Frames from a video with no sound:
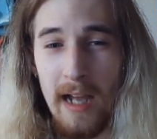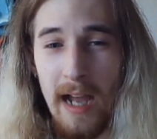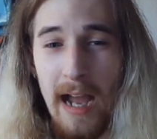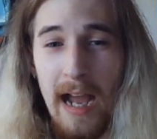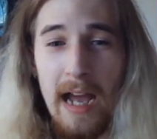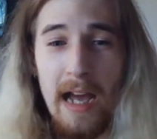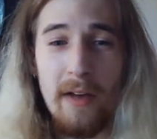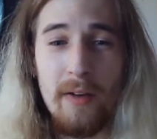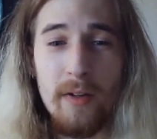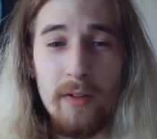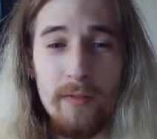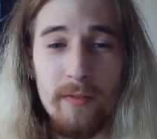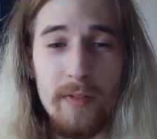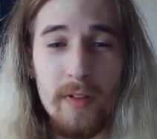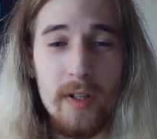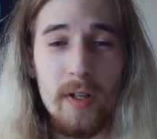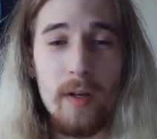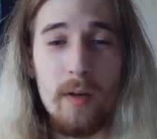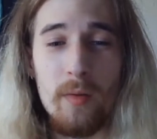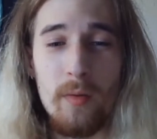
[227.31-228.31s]
out of
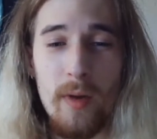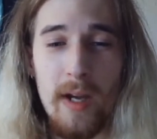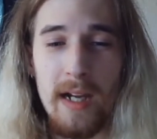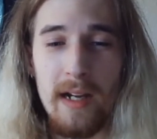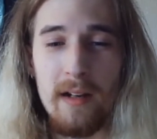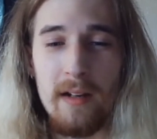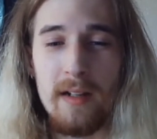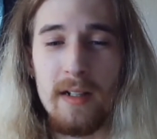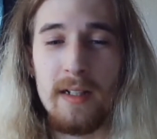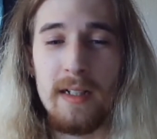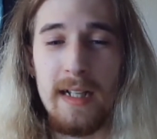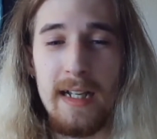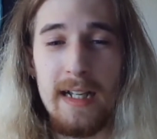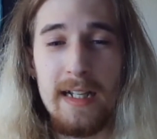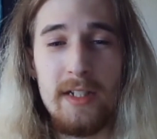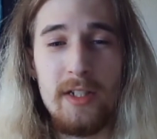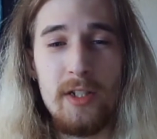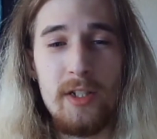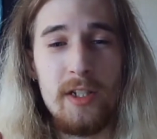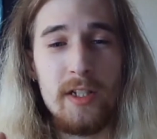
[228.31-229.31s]
nowhere,
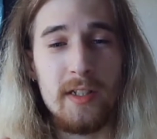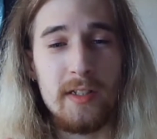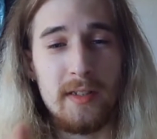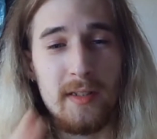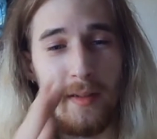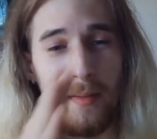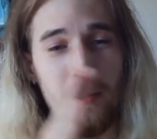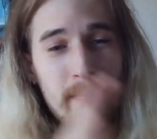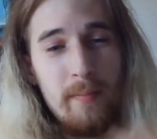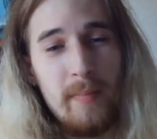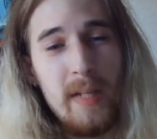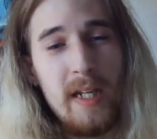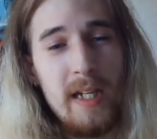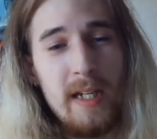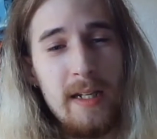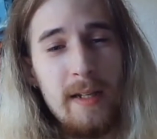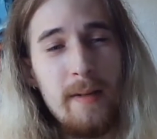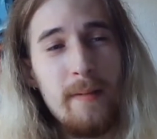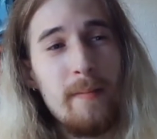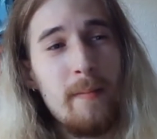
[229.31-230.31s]
it's just
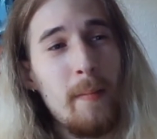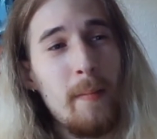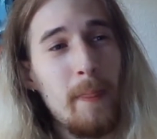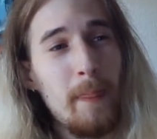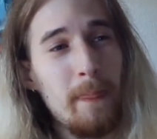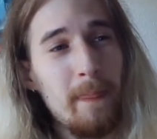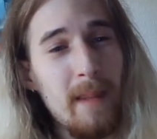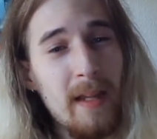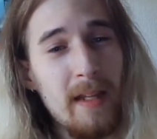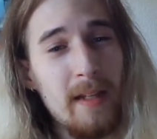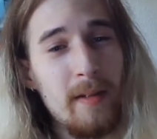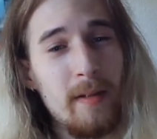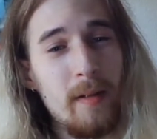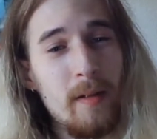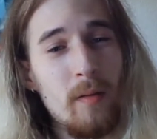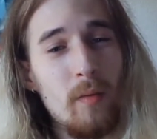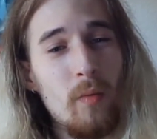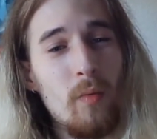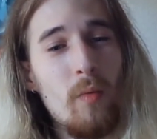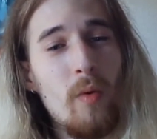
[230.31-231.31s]
me and
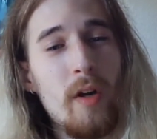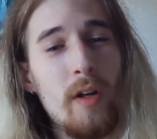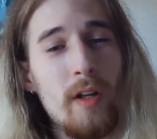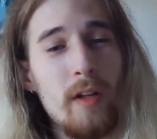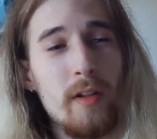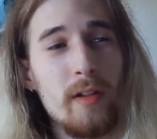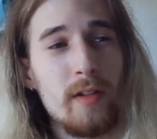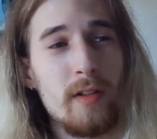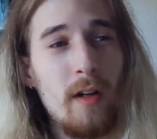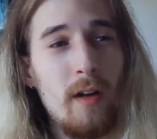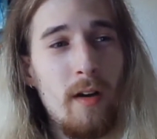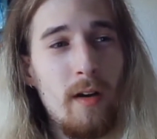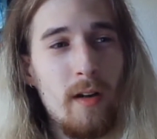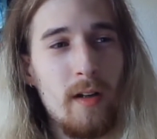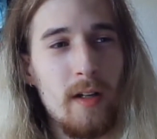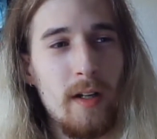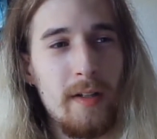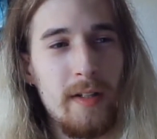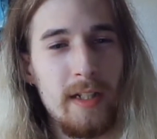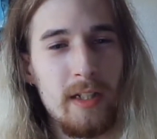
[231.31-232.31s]
one other car
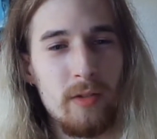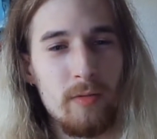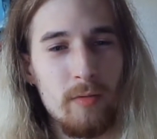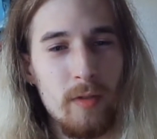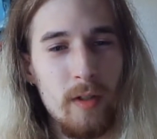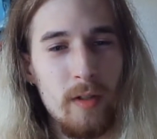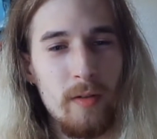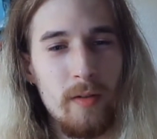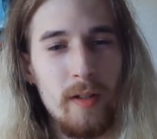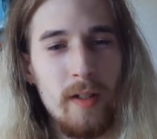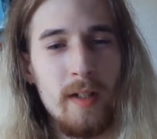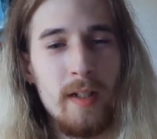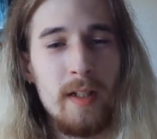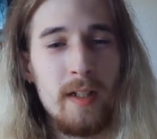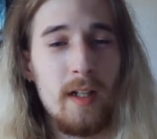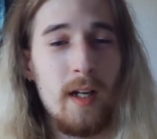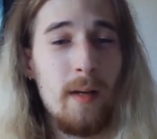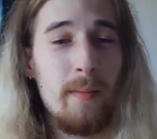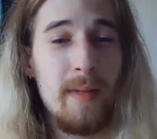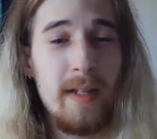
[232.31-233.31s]
on this road
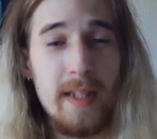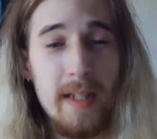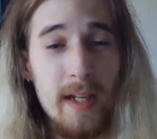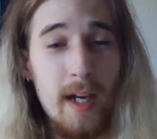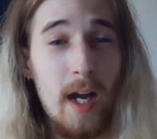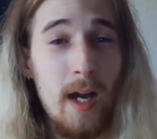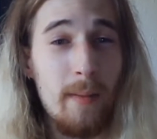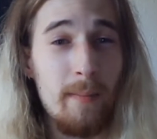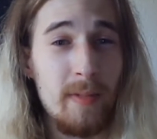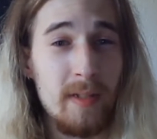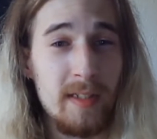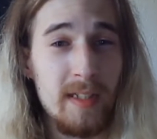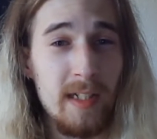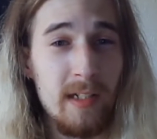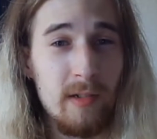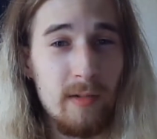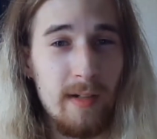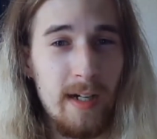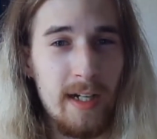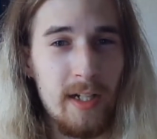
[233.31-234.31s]
coming the opposite
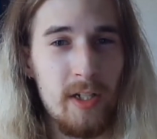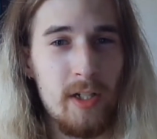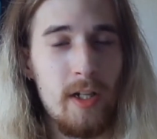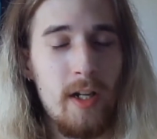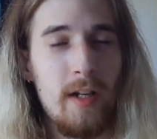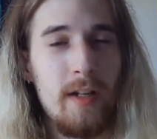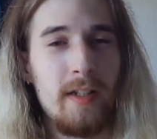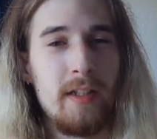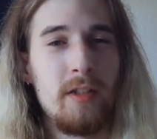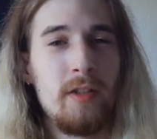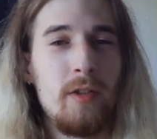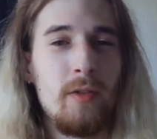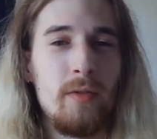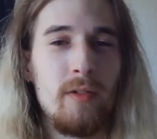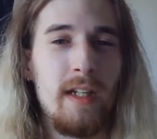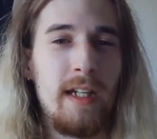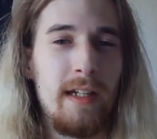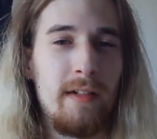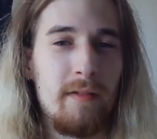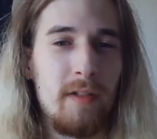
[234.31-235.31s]
direction on this
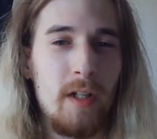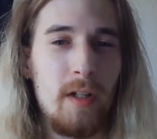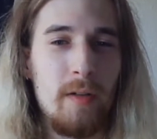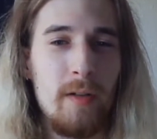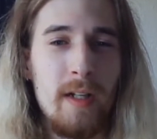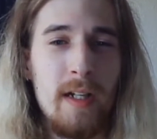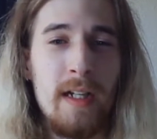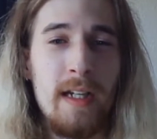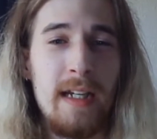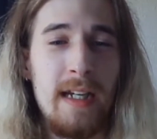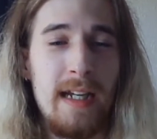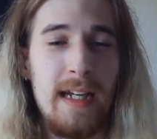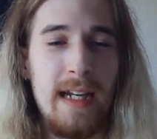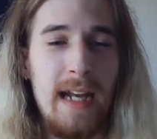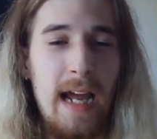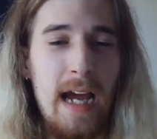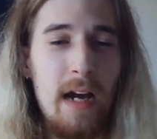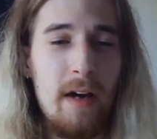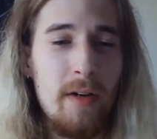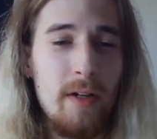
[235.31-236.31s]
2-lane road. And
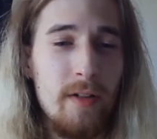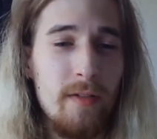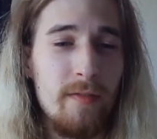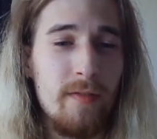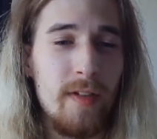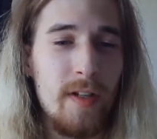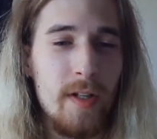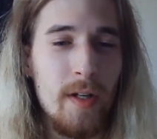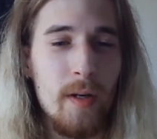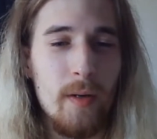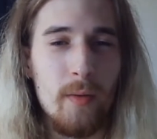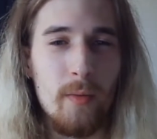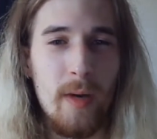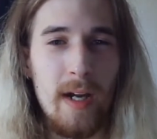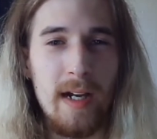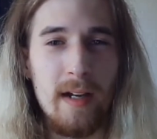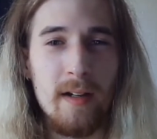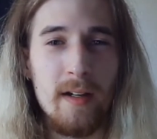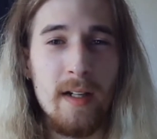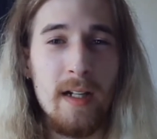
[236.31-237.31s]
out of
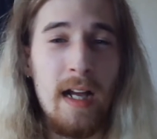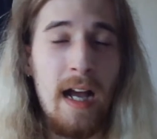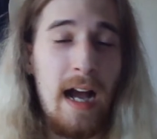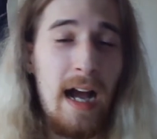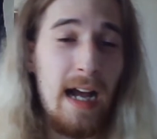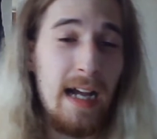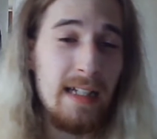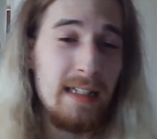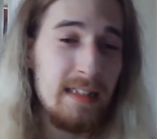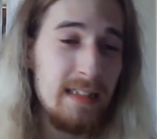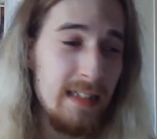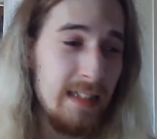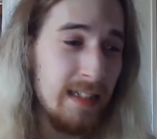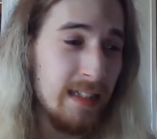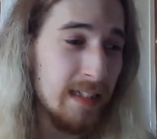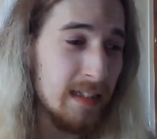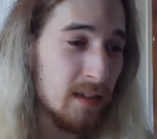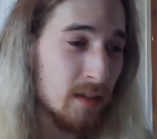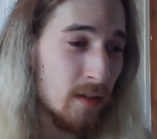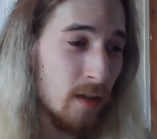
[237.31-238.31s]
nowhere, I see
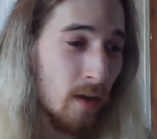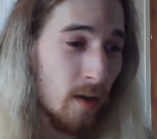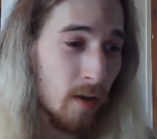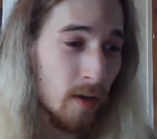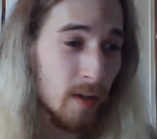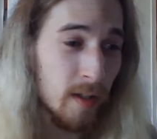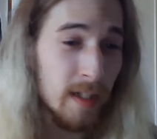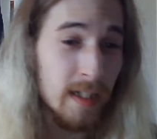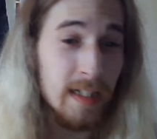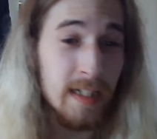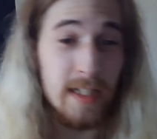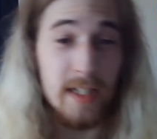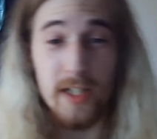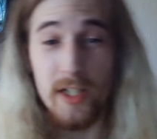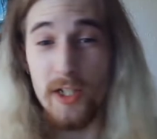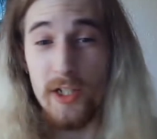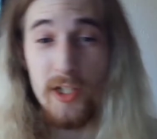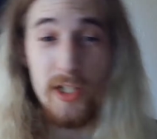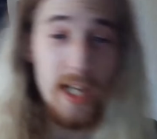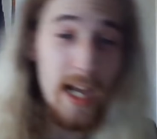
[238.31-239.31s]
this car
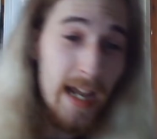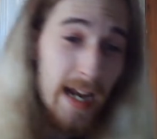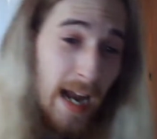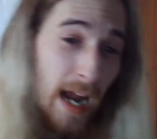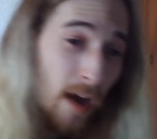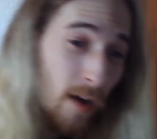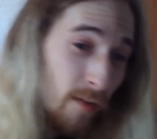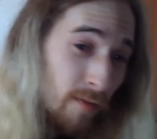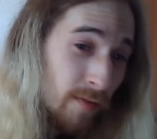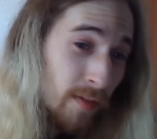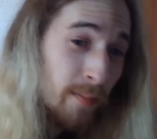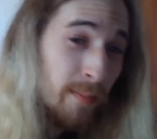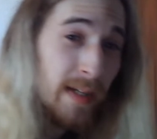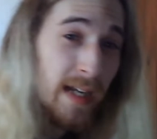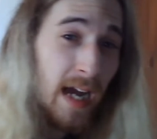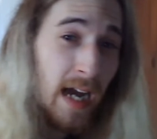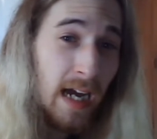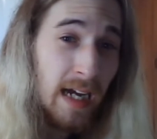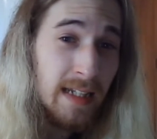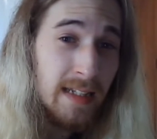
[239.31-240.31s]
jet out from
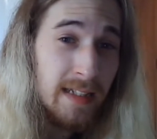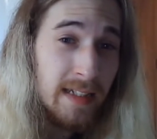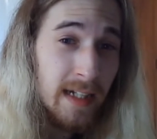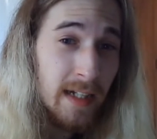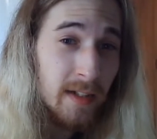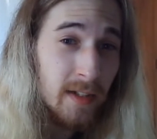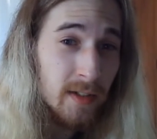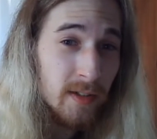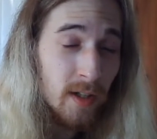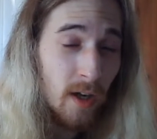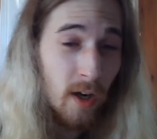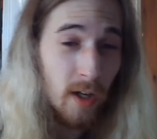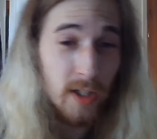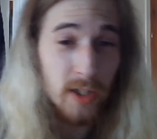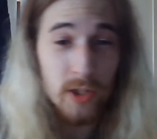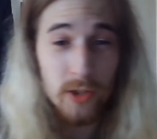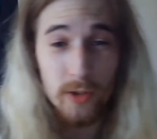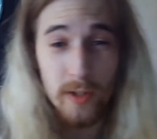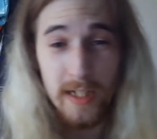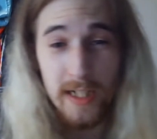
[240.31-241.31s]
behind the other car,
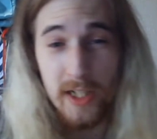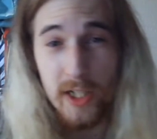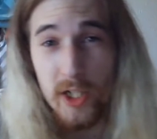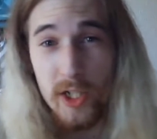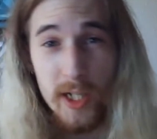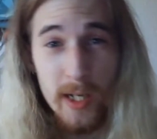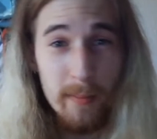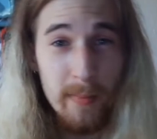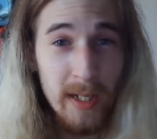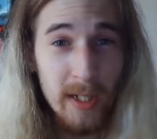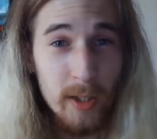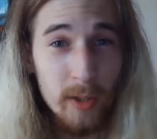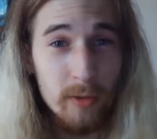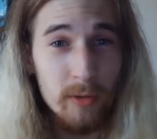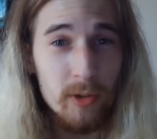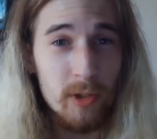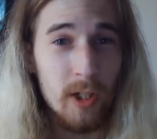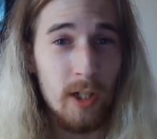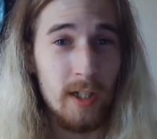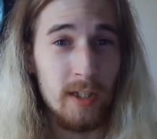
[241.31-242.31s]
straight Jimmy
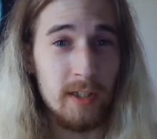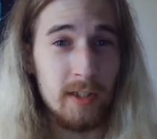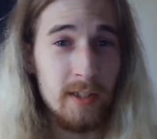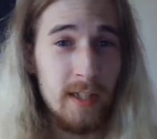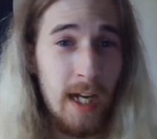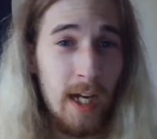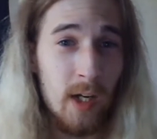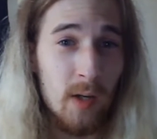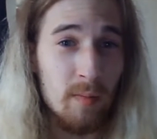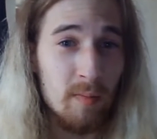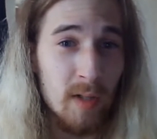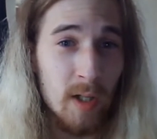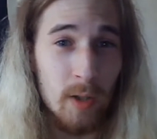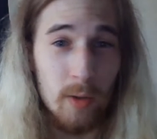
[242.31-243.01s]
Neutron style, bro.